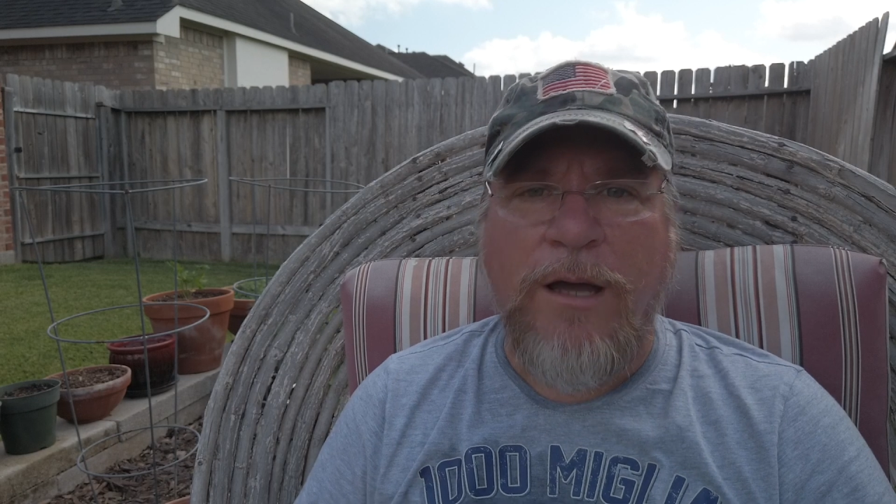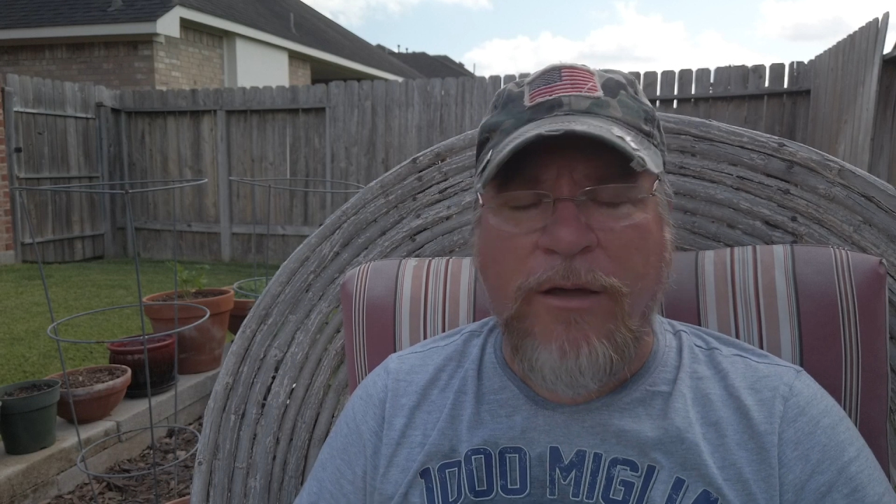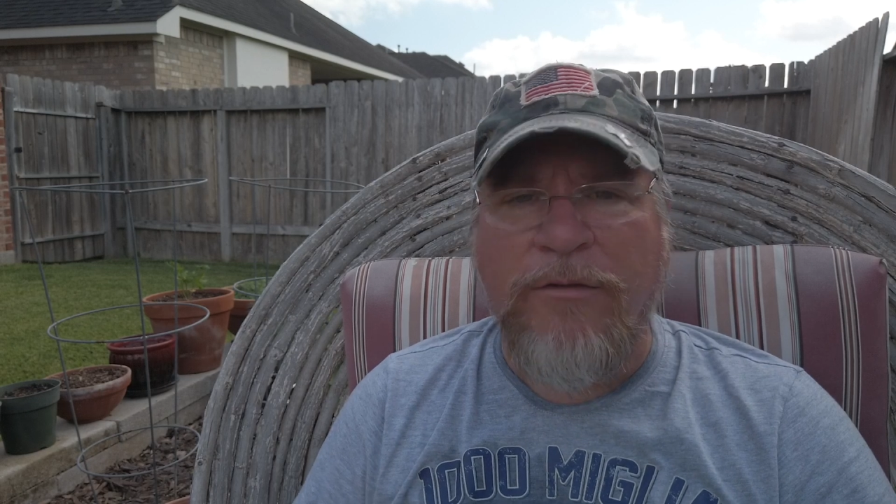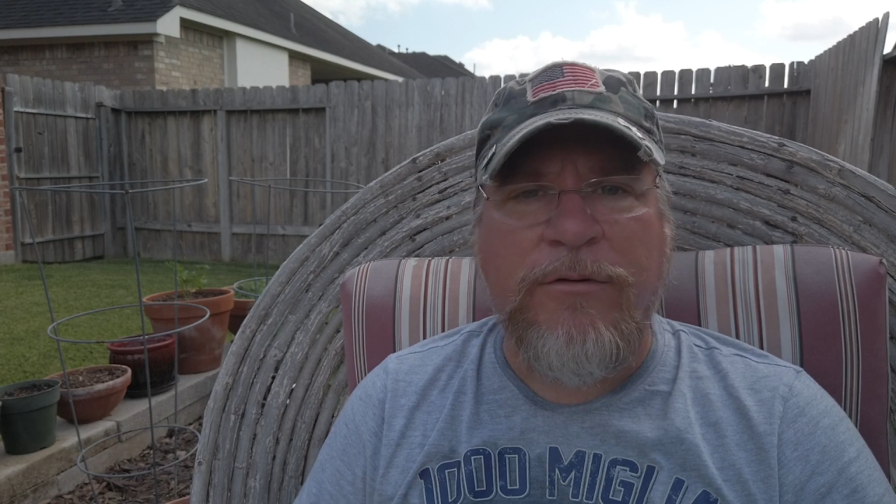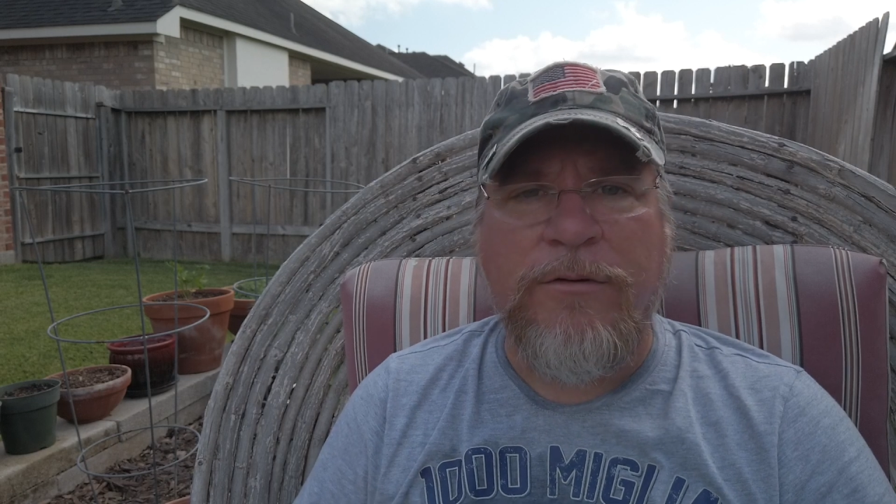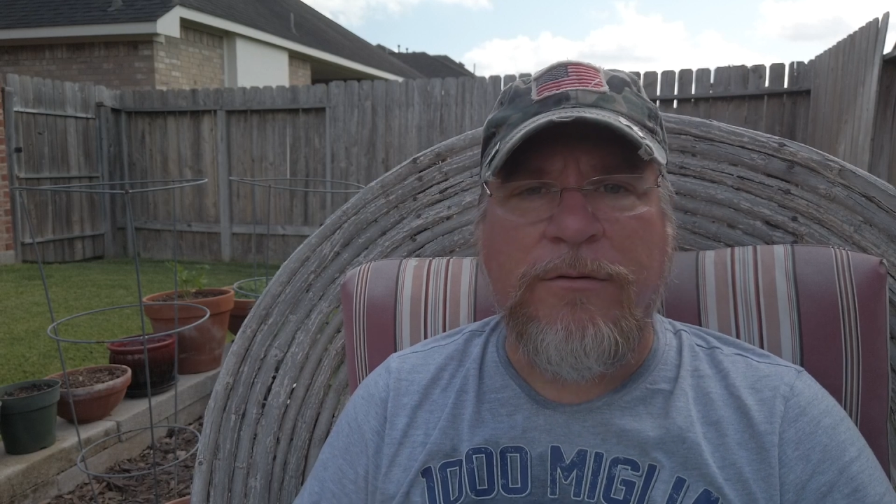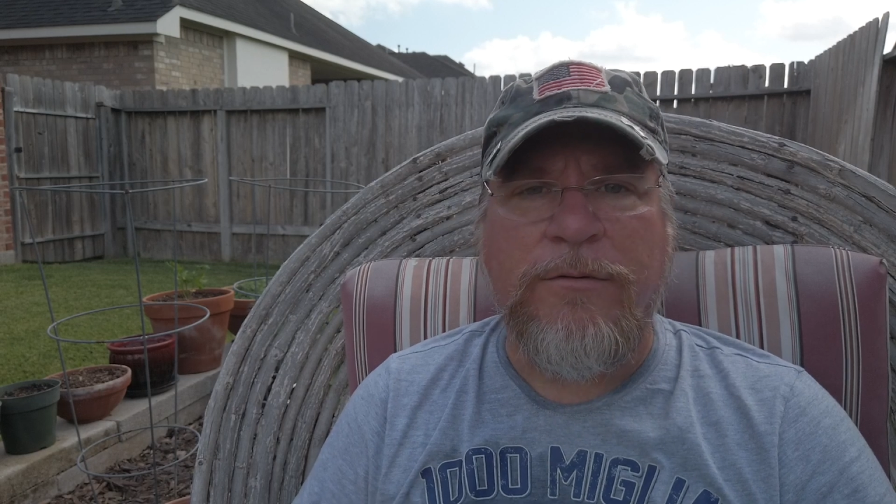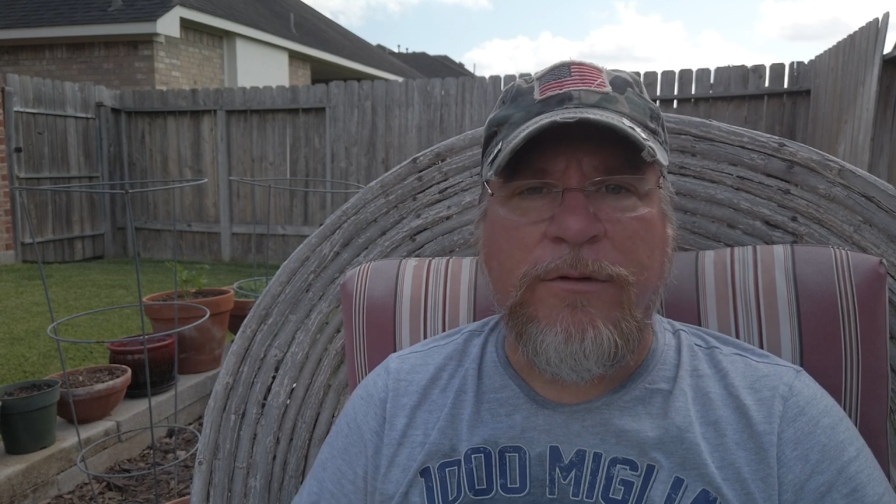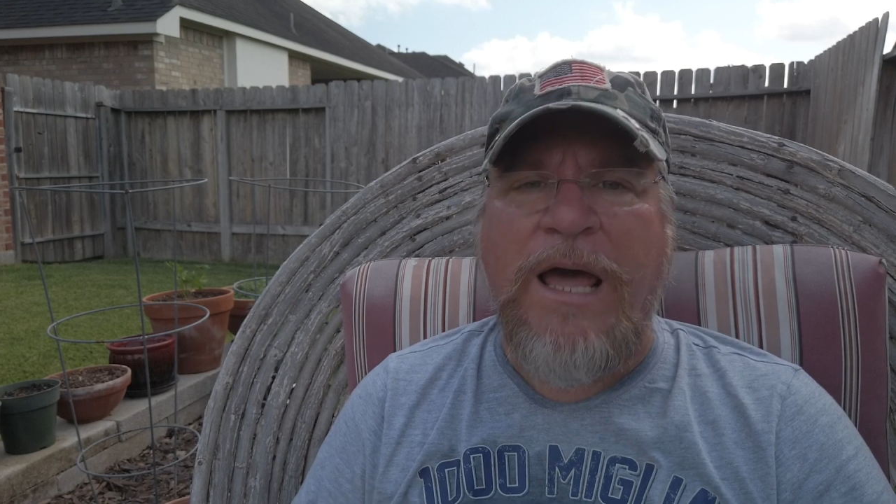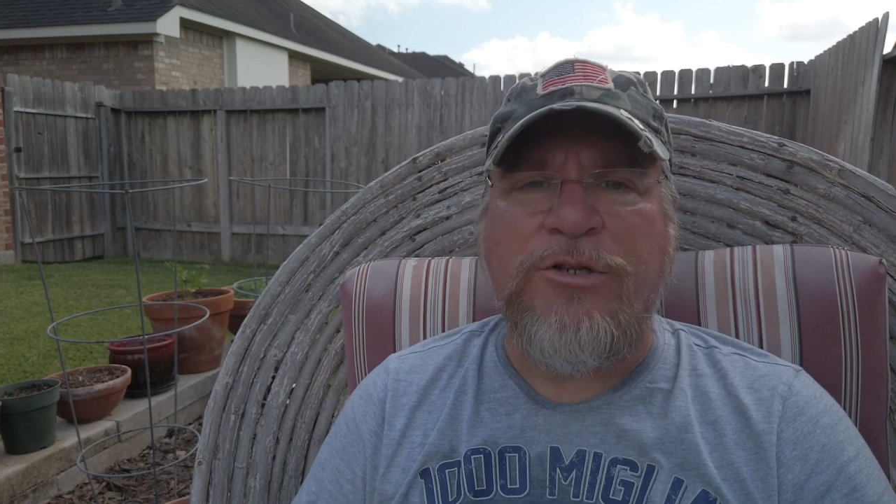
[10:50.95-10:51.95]
other
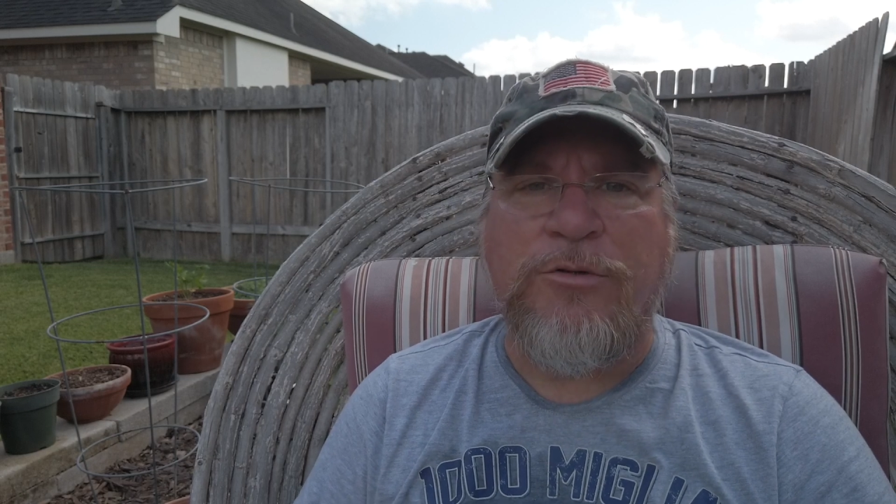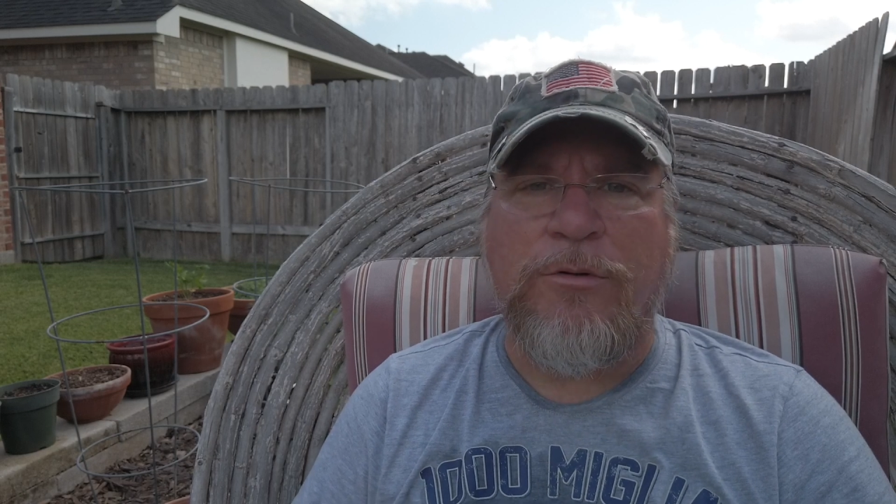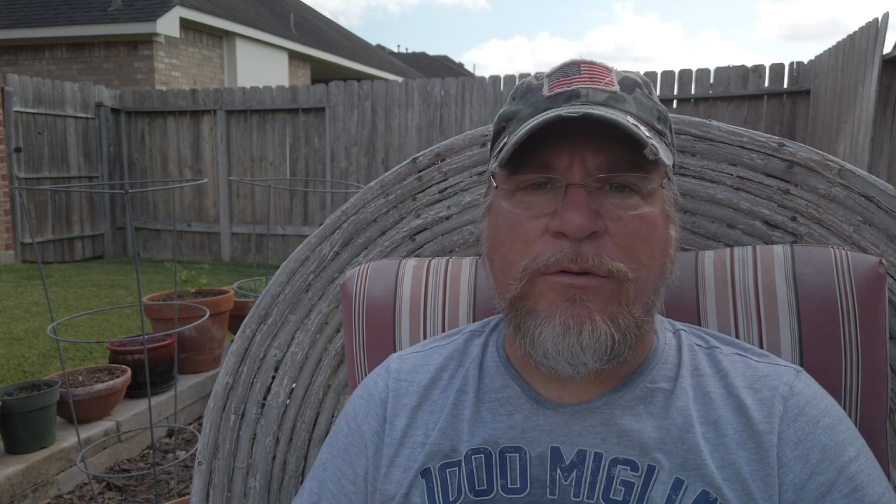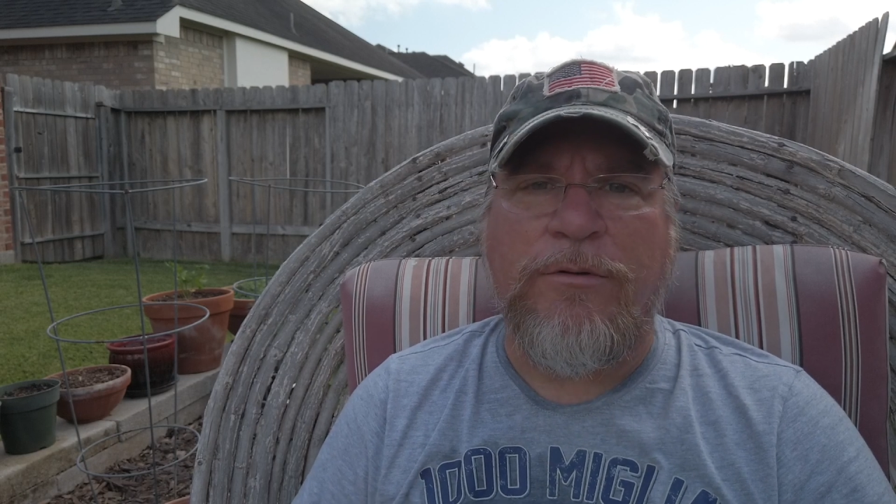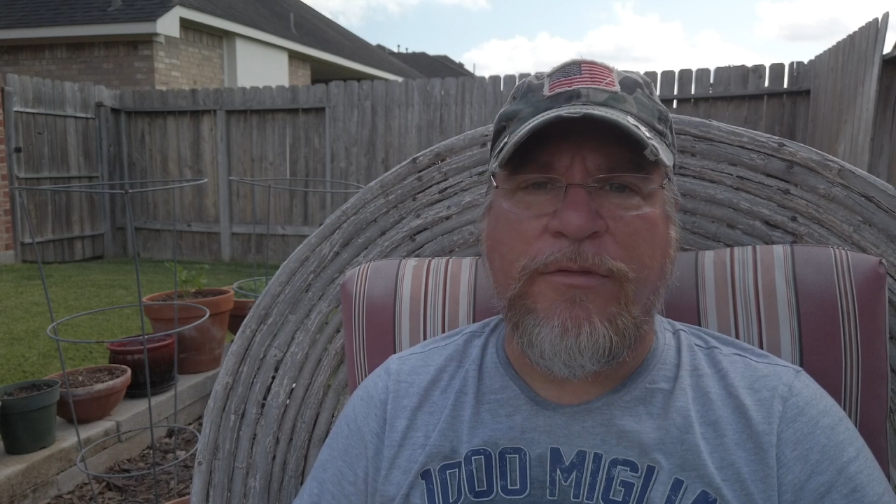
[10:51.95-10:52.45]
natural